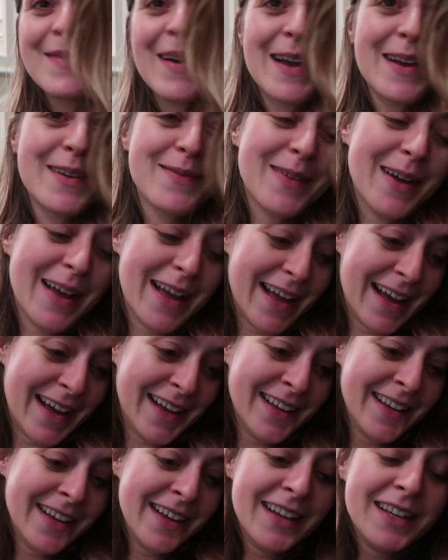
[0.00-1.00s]
the back of my
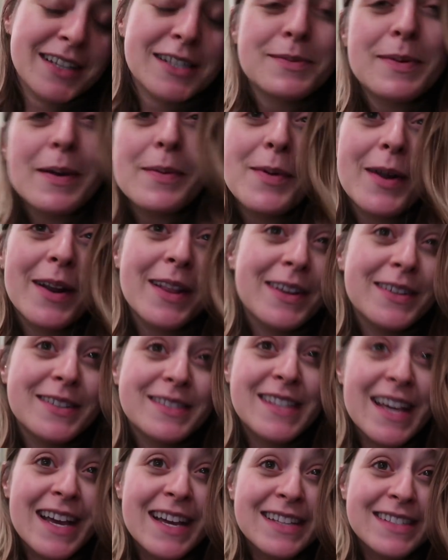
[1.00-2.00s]
hair. It's been one of those
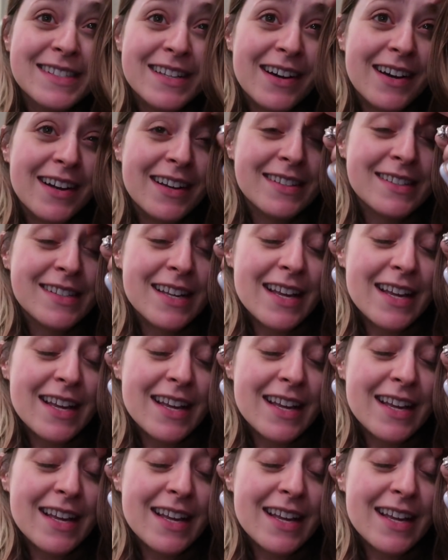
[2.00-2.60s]
days, guys.